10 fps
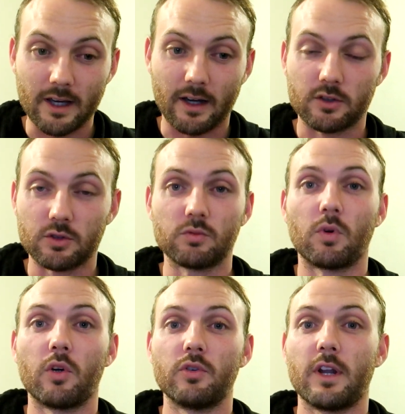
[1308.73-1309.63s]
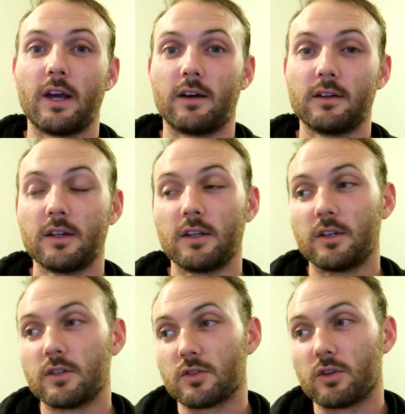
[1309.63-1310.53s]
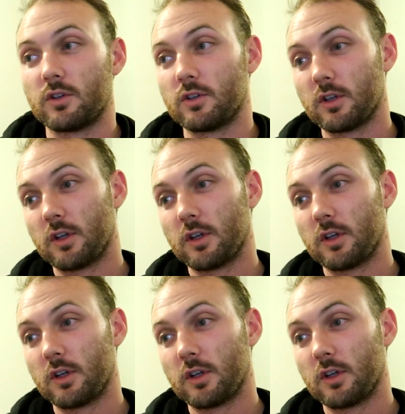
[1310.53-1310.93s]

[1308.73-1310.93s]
actual road now. So